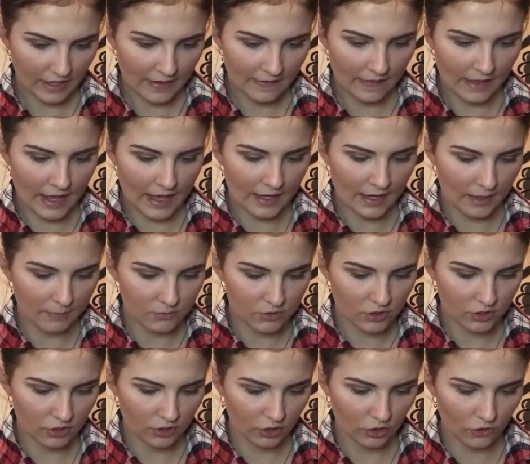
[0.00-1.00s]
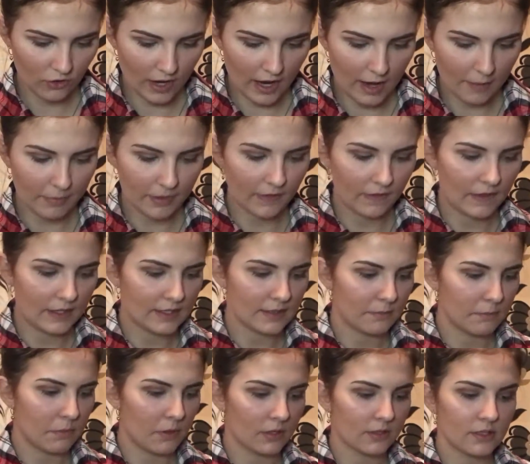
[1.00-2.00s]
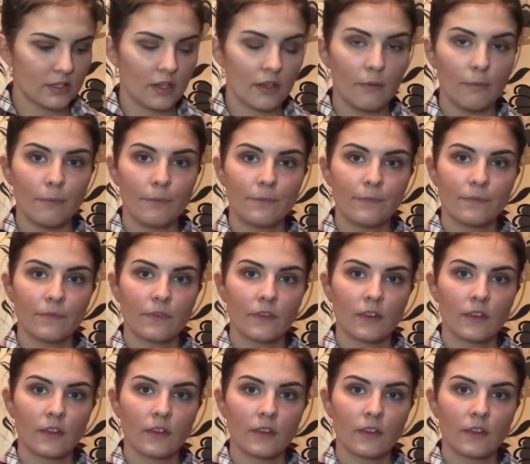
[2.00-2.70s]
And then I'm just going to grab this bottom